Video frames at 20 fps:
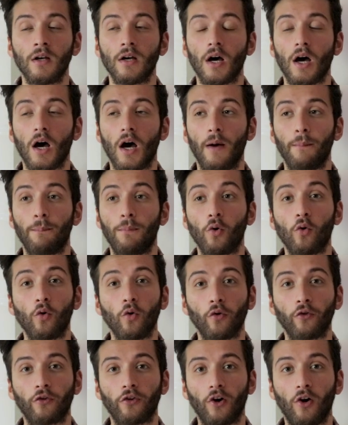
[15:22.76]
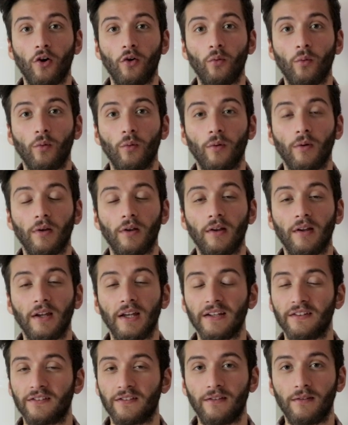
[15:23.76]
uh, but also
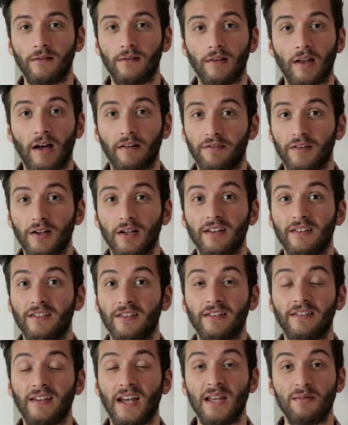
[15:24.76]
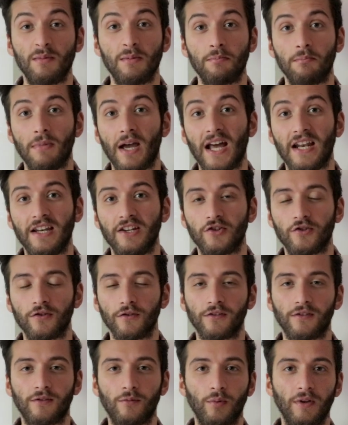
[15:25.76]
it's I feel it's the same in men it's
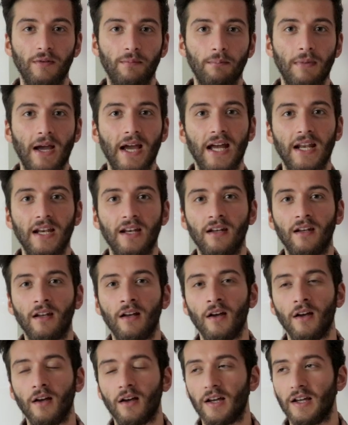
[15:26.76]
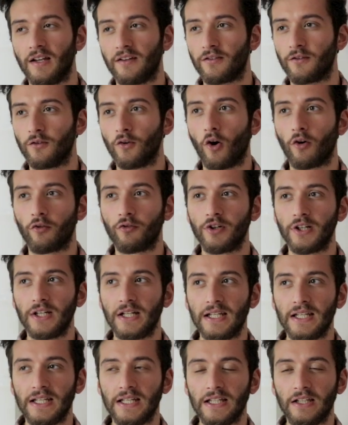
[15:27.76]
just with men it's not
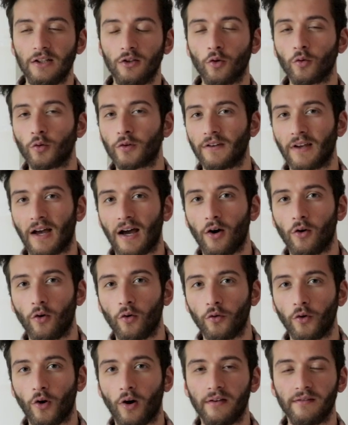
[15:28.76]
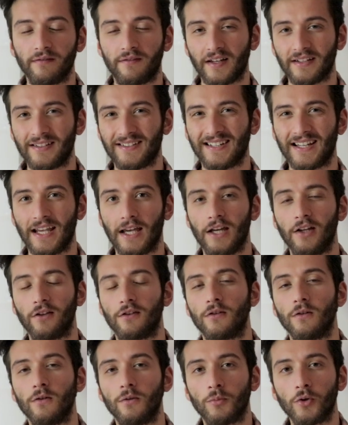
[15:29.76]
really looked at or not investigated
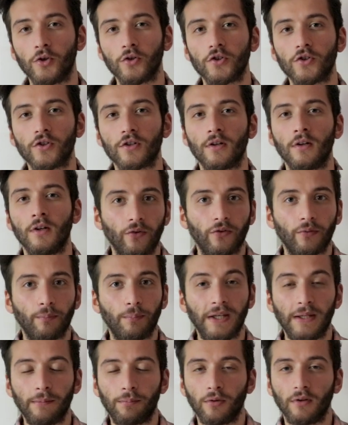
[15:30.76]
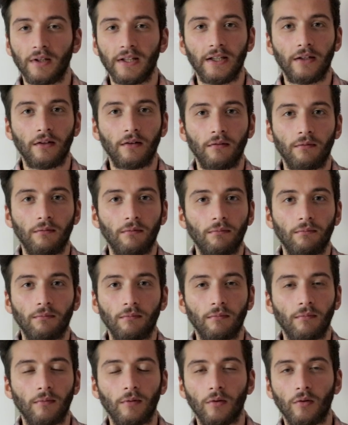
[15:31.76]
too much. There's people in
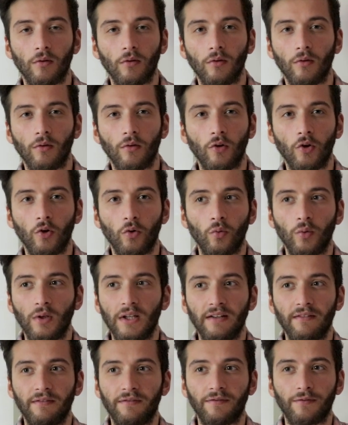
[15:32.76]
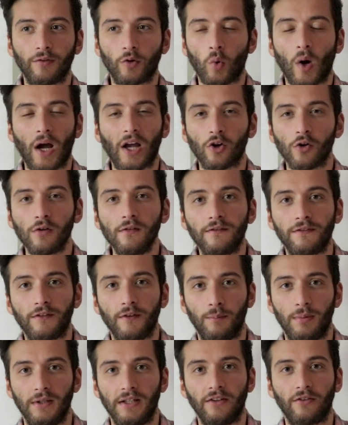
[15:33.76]
who live quite
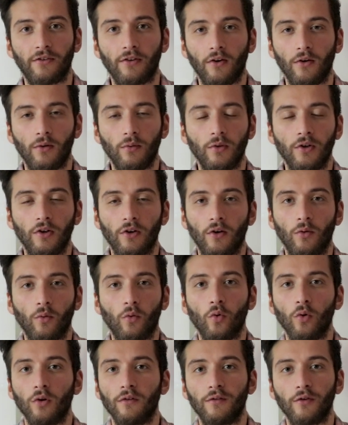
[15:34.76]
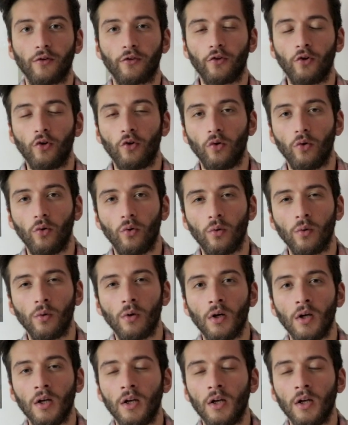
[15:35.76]
comfortably, so you know, all of us who